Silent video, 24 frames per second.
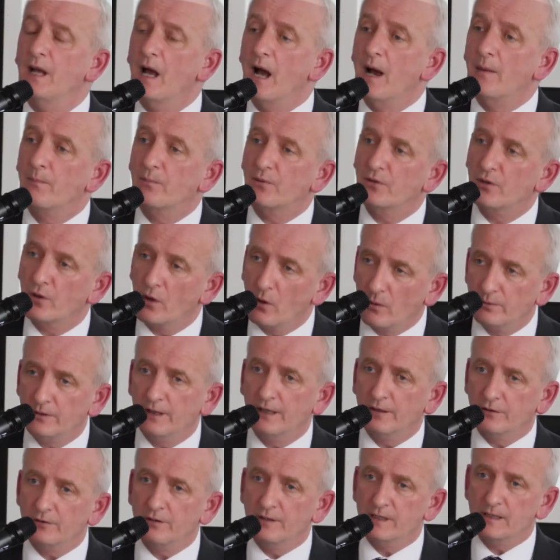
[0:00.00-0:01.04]

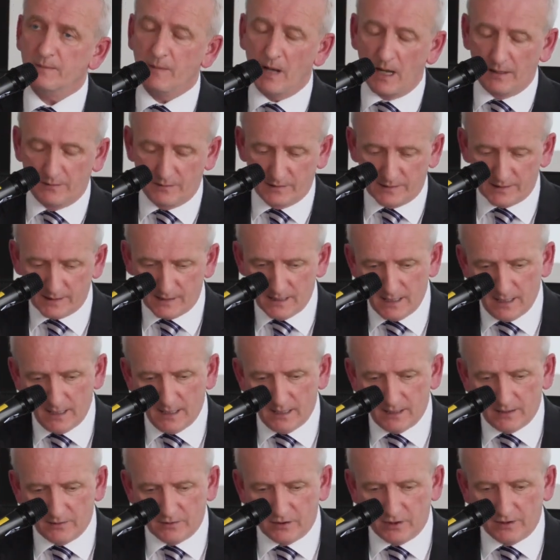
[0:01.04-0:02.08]
appropriate response
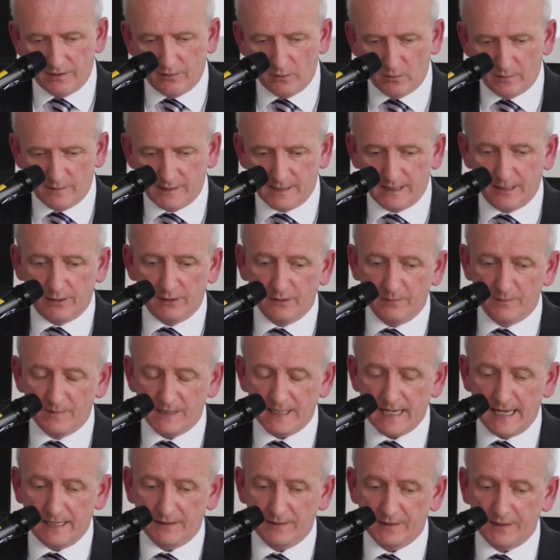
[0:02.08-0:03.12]
to those
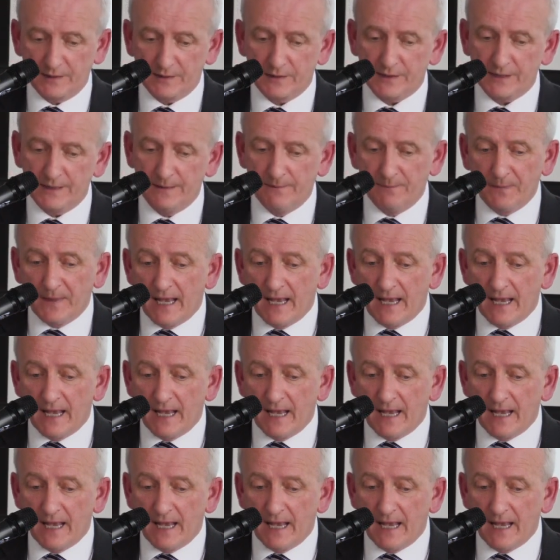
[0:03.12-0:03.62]
circumstances.